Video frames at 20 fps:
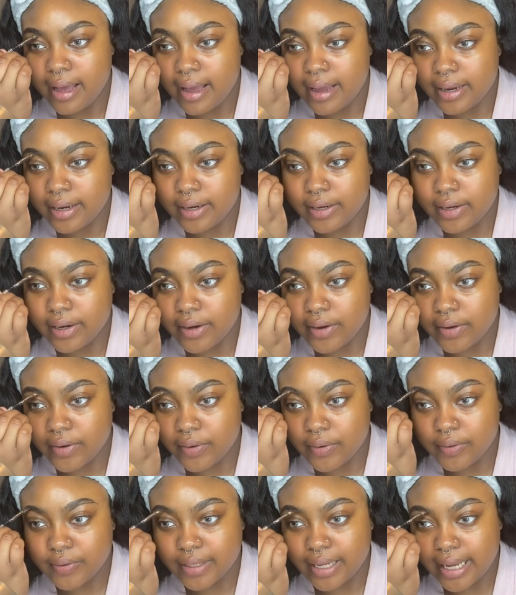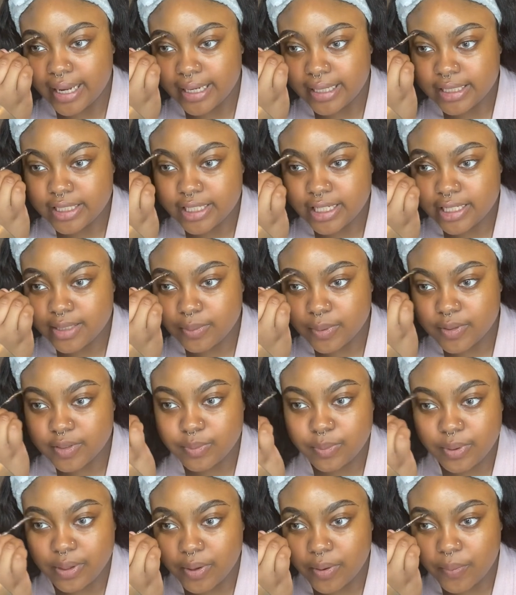you know, like she's supposed
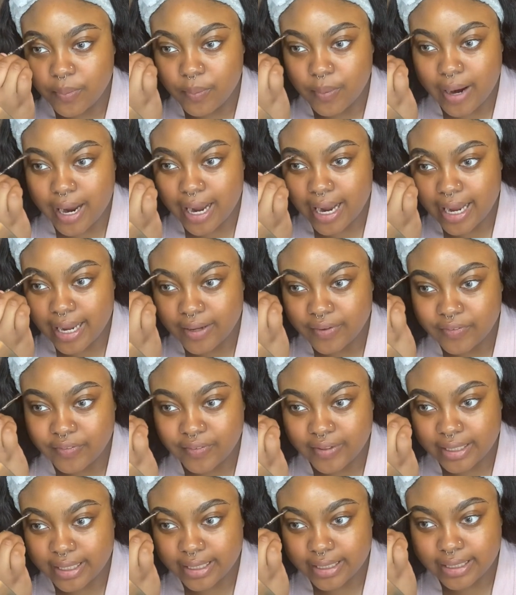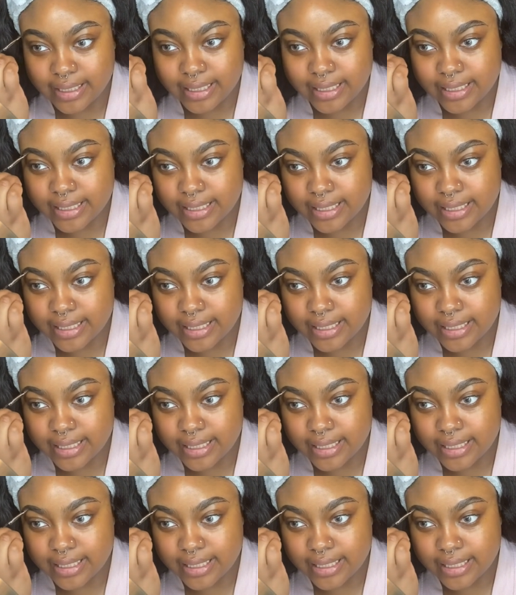to be a wife and a this